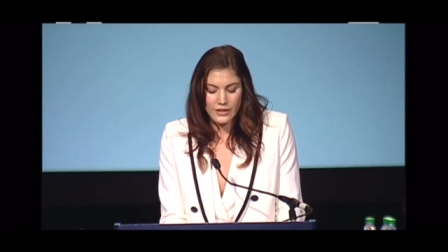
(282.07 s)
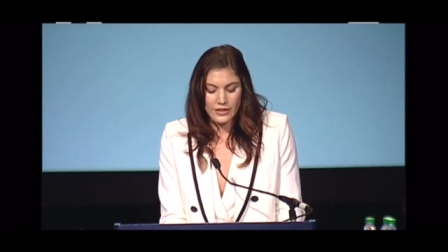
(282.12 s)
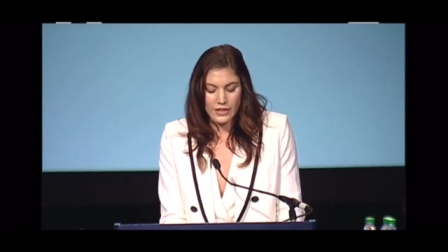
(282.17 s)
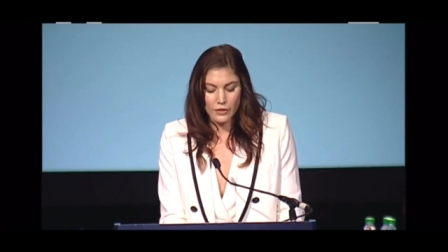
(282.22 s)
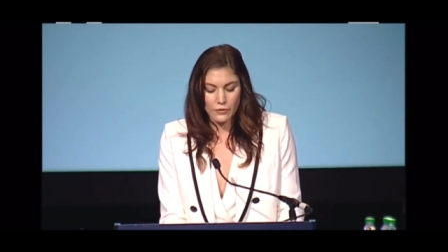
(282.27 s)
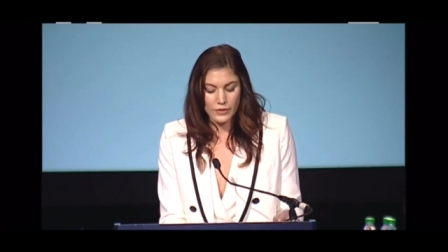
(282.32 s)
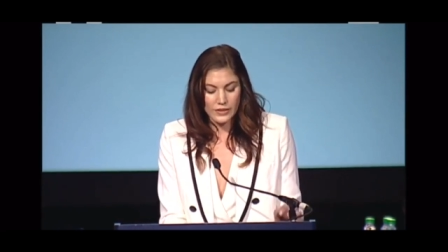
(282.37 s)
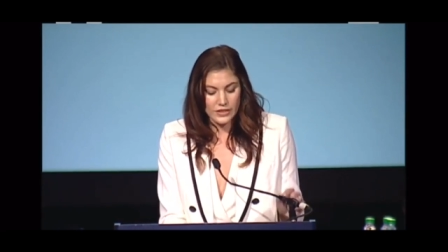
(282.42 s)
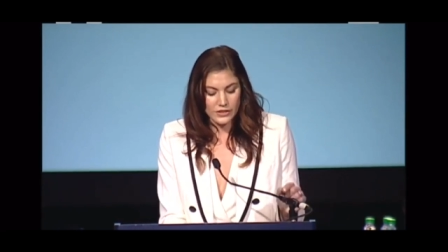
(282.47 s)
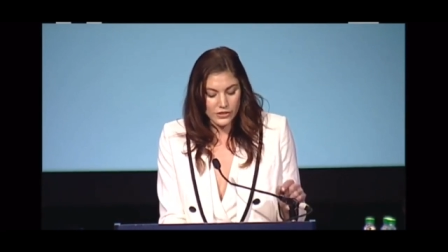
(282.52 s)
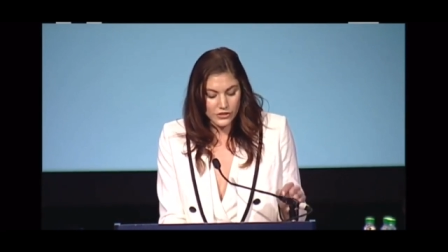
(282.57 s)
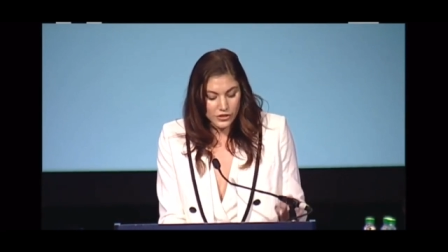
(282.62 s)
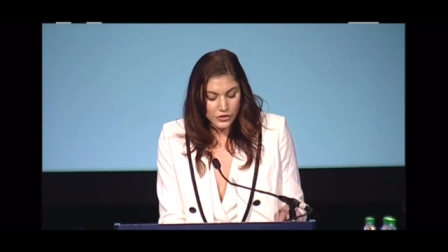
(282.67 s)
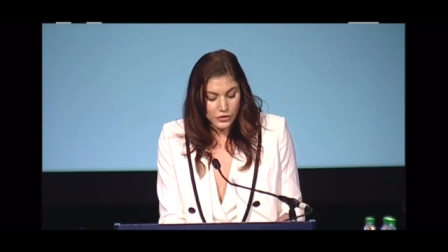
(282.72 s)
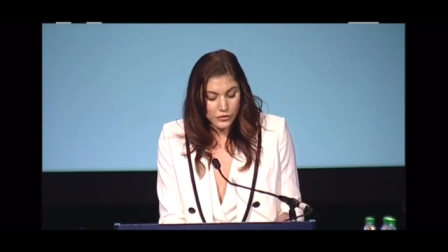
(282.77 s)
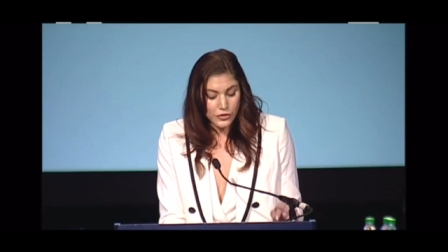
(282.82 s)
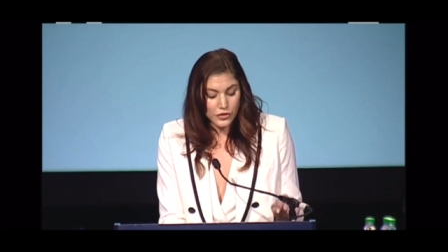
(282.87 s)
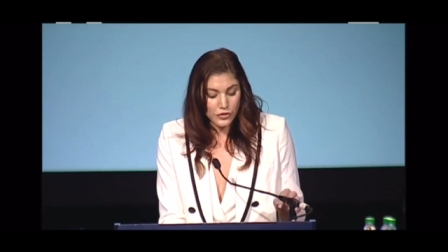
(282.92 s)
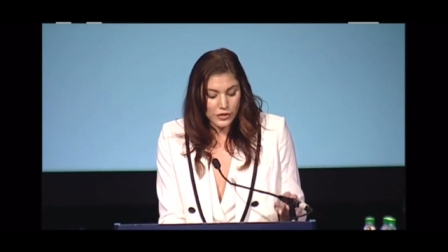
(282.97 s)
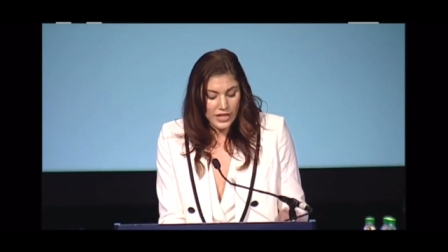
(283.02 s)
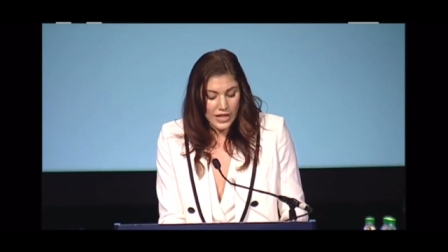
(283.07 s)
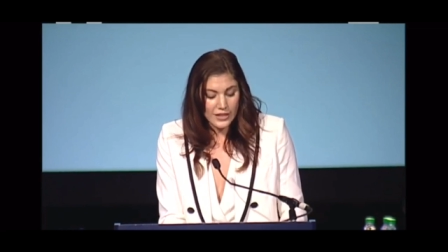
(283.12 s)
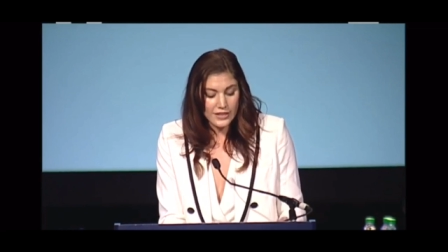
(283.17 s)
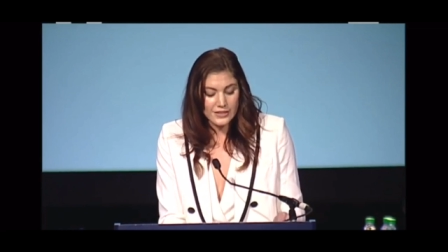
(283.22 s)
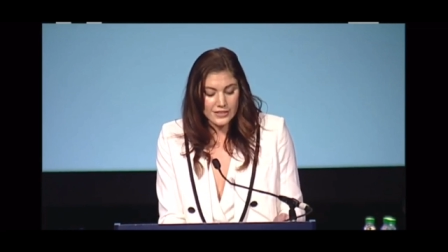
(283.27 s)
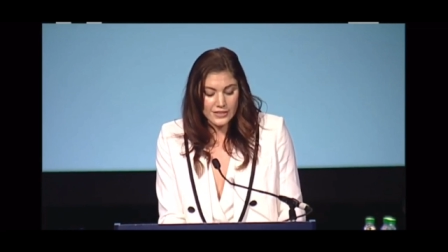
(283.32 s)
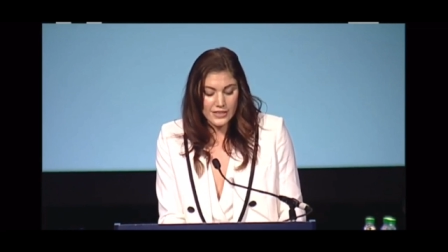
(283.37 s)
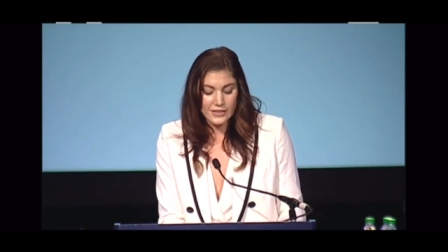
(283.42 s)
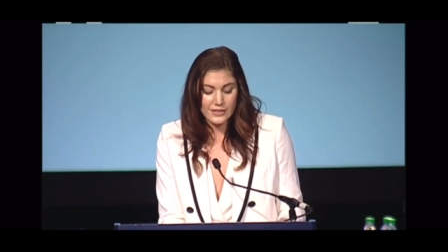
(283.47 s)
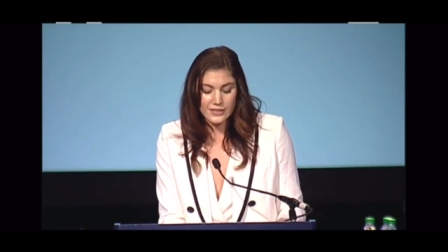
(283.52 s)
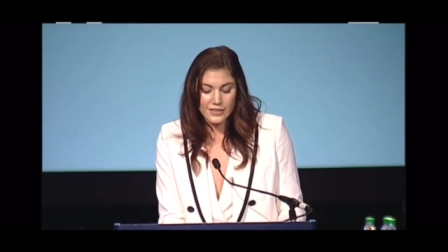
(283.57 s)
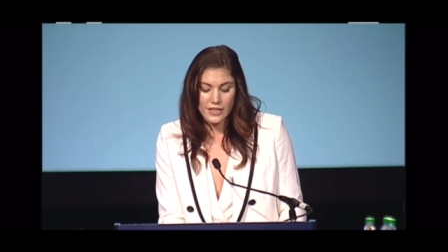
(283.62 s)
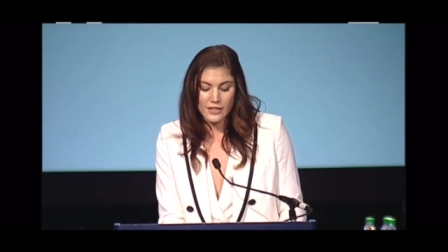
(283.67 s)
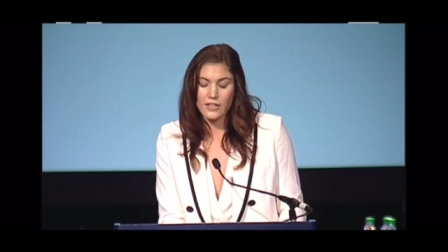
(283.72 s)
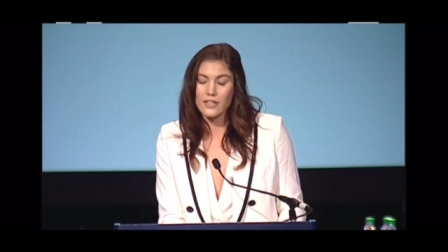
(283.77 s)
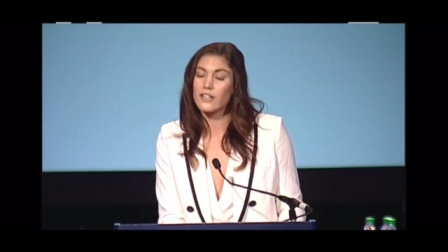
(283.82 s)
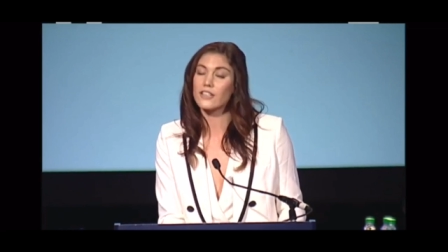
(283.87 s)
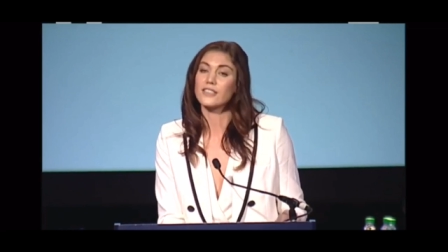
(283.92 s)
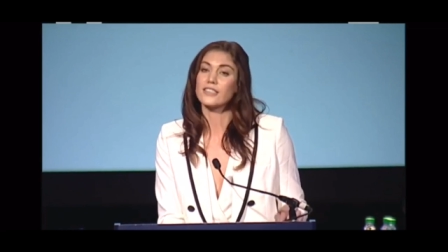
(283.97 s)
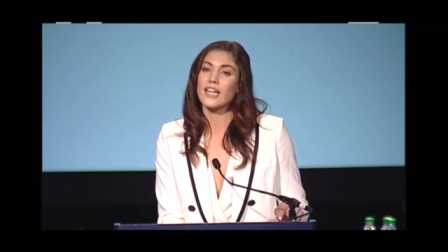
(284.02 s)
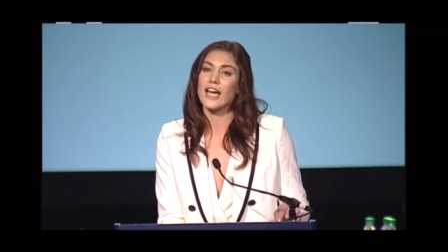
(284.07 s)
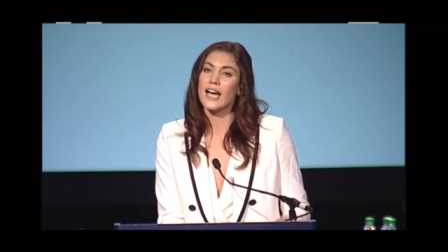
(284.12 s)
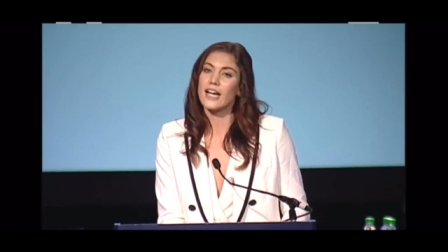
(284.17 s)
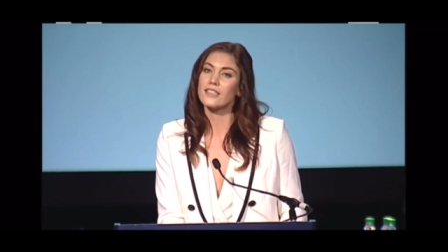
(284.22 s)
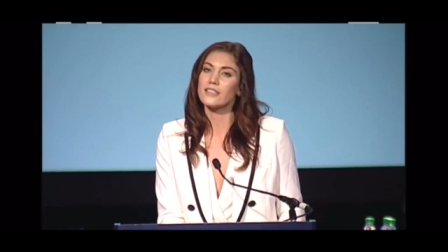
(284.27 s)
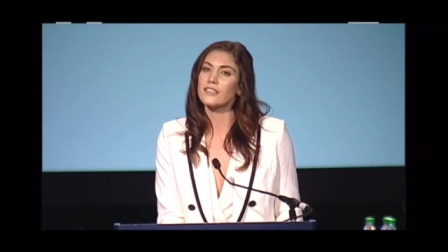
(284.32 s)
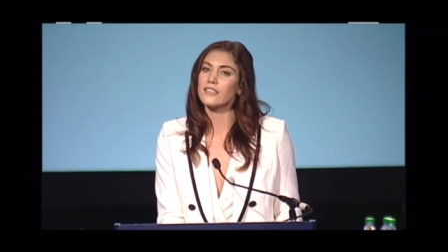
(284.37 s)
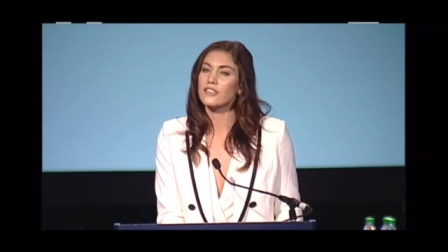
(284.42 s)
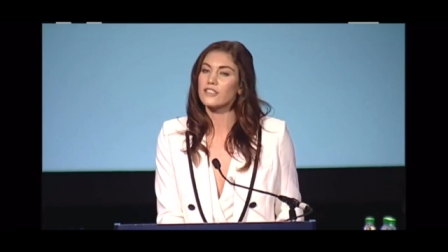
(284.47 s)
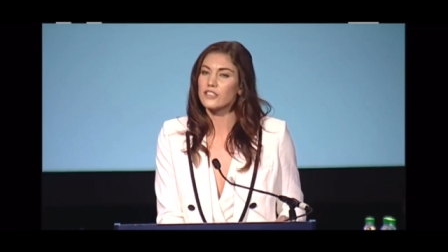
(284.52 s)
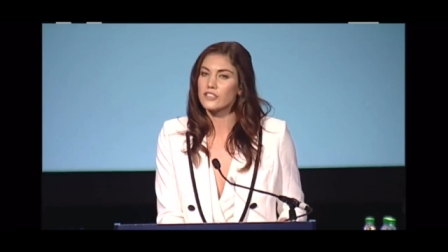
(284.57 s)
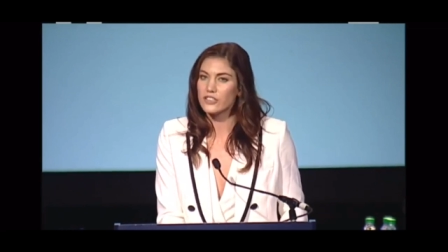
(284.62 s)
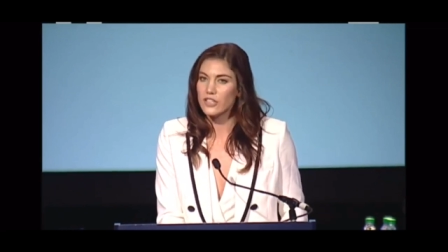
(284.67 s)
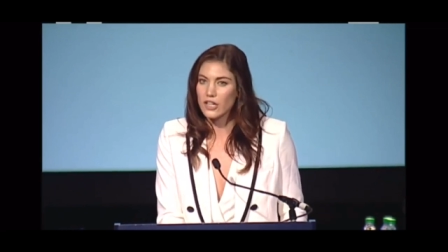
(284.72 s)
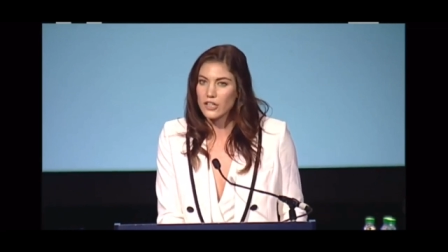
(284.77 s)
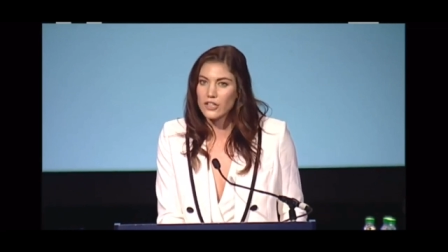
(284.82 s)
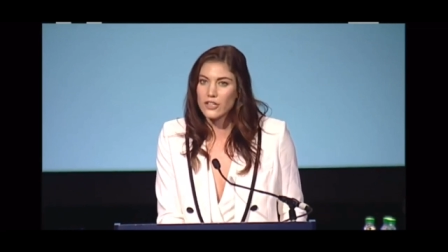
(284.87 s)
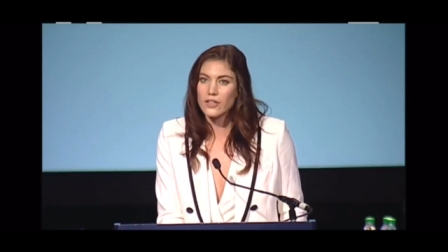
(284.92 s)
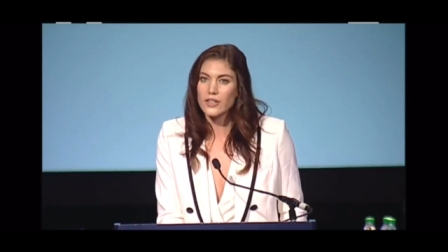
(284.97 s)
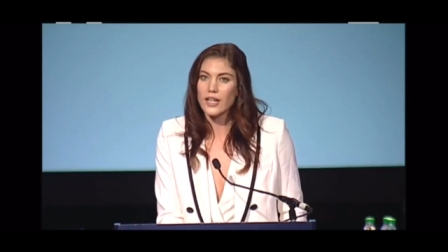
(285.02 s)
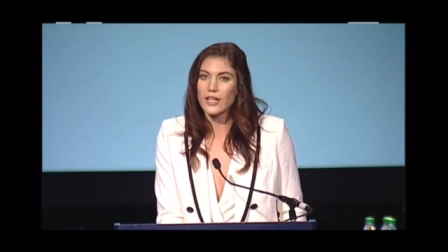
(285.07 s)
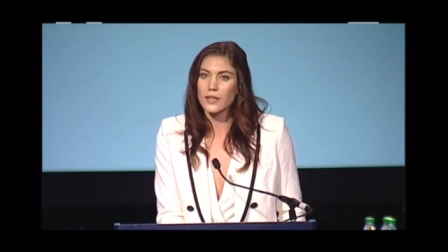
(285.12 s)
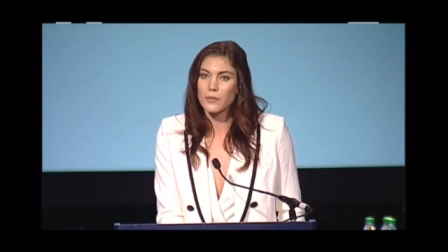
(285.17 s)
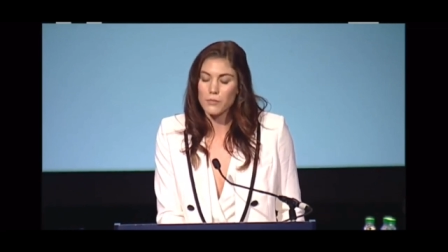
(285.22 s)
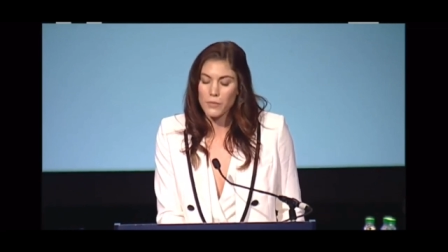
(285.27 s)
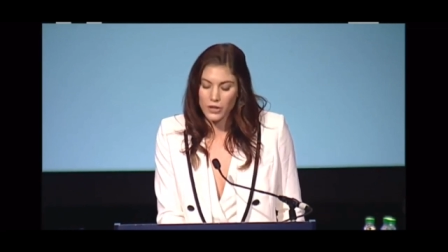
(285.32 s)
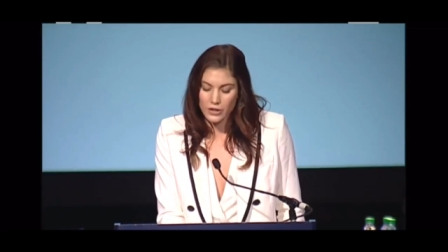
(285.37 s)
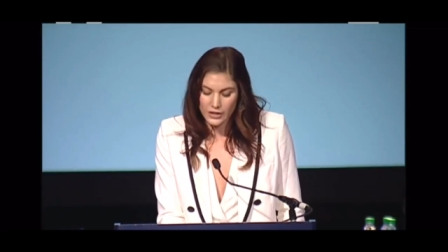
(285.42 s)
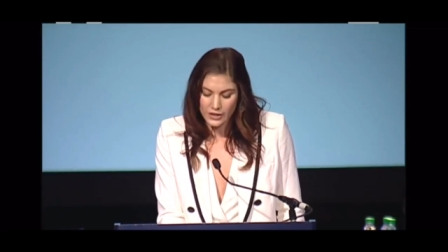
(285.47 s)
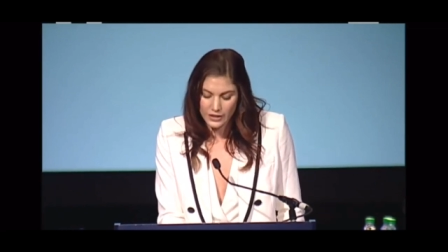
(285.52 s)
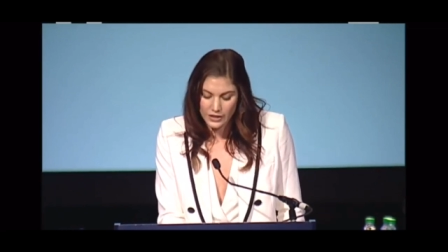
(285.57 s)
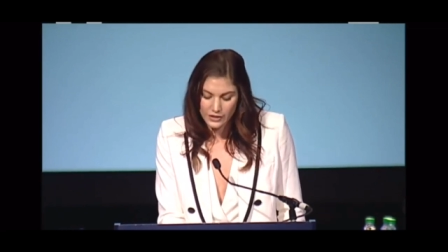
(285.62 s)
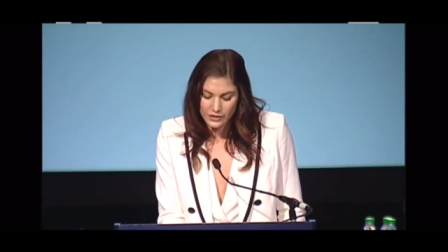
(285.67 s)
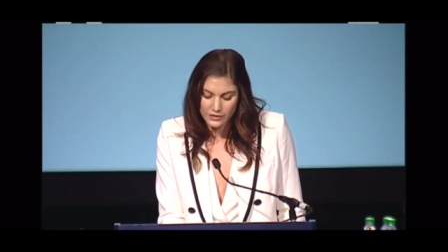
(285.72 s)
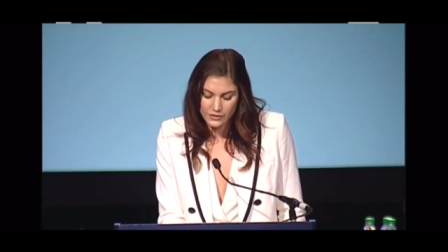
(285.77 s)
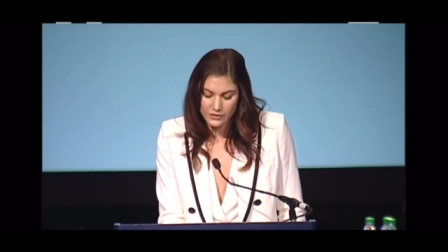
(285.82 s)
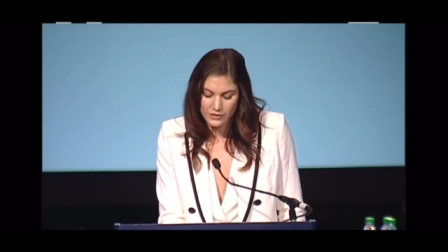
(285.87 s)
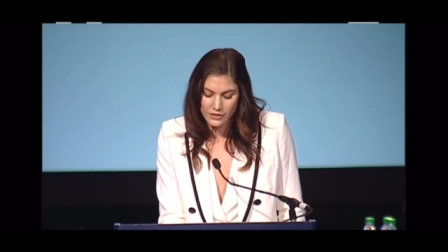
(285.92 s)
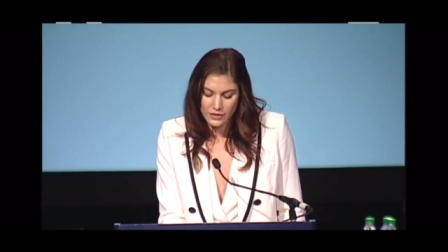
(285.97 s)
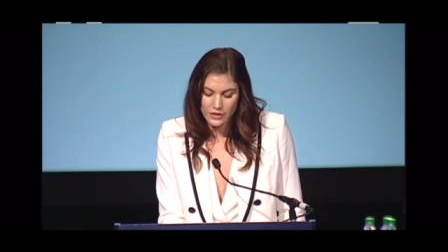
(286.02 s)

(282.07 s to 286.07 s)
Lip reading: yet when the 2 United States senators asked Soccer United Marketing